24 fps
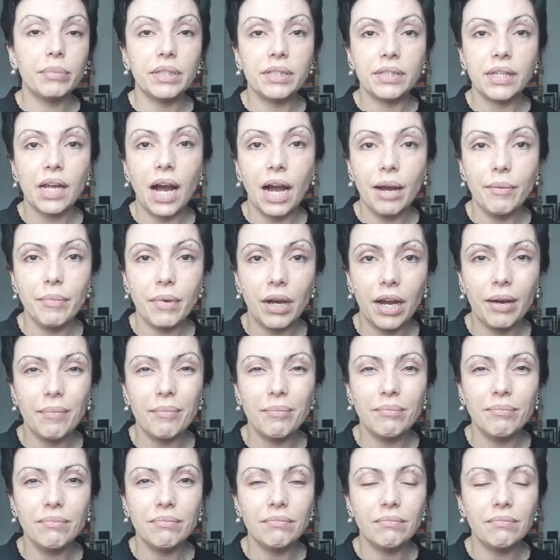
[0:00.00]
But
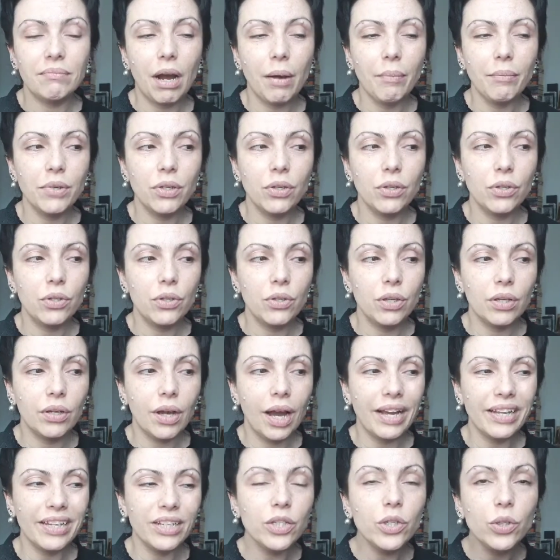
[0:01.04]

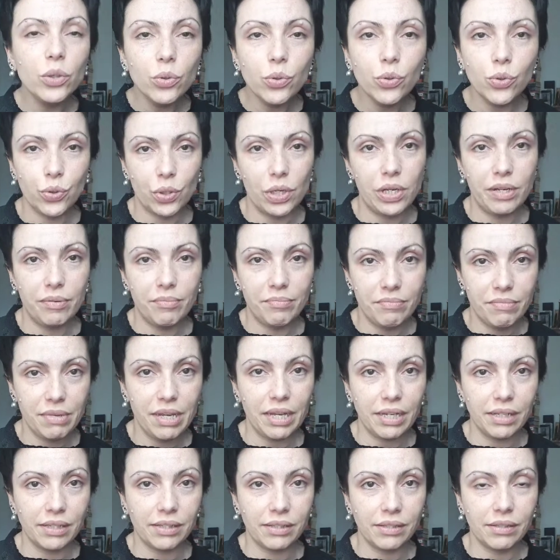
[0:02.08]
I usually
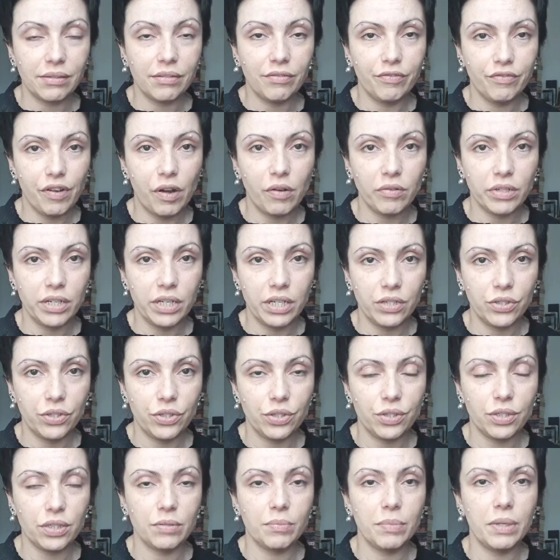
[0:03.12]
mix
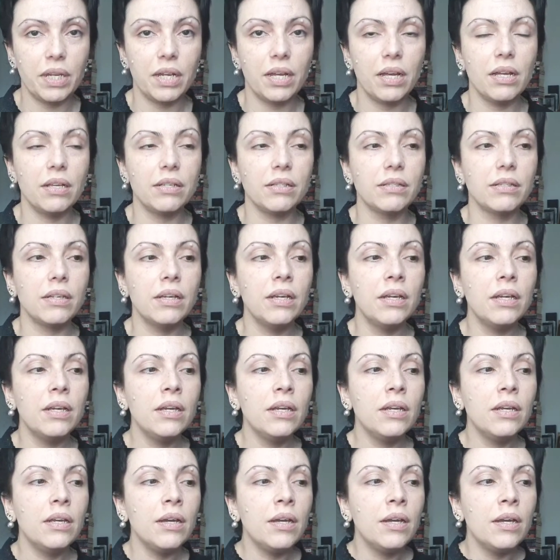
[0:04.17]
foundations because
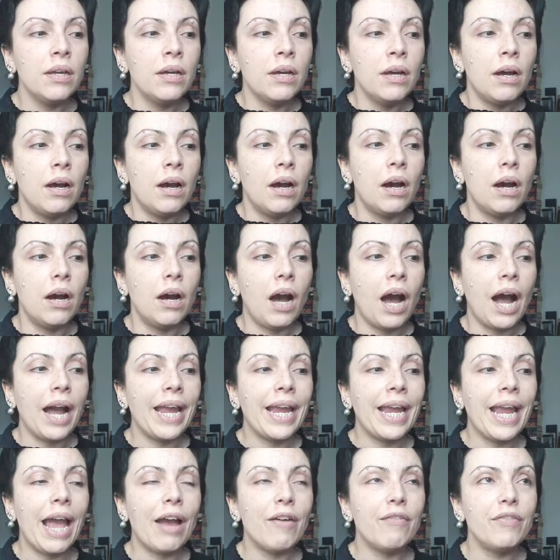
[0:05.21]

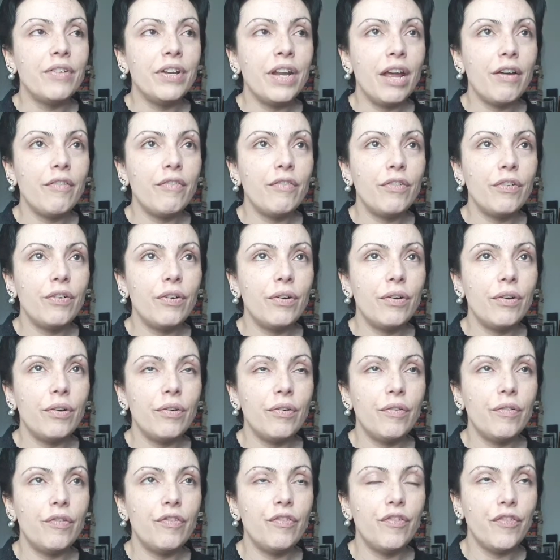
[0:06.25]
I have
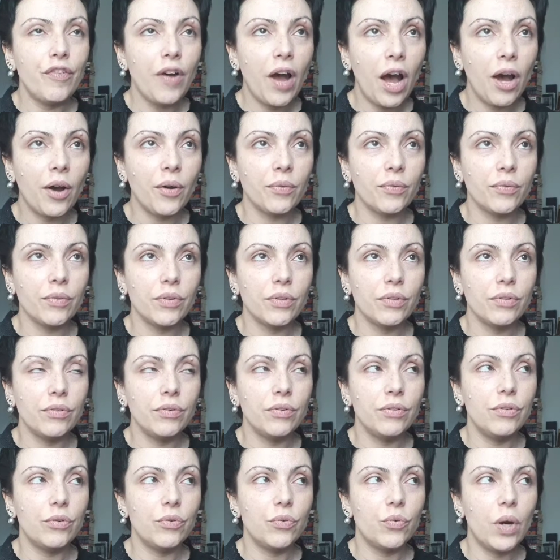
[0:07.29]
never found
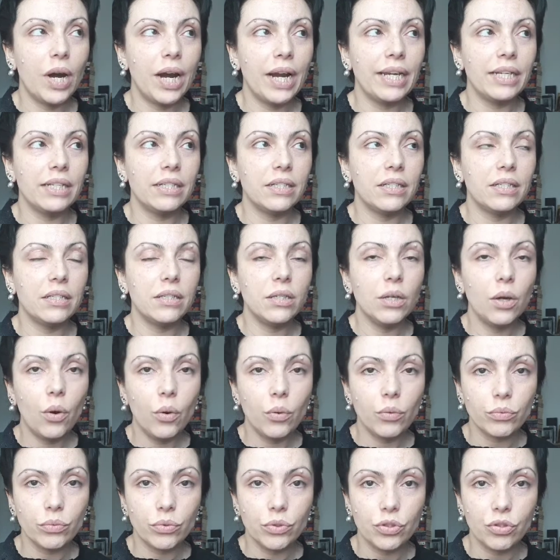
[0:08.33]
the right
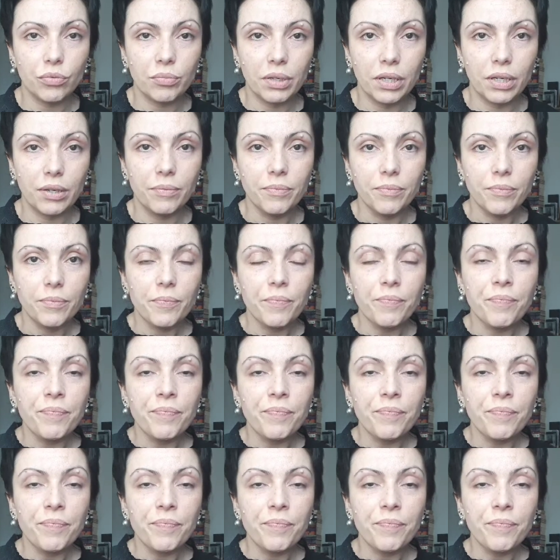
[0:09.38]
tone to me.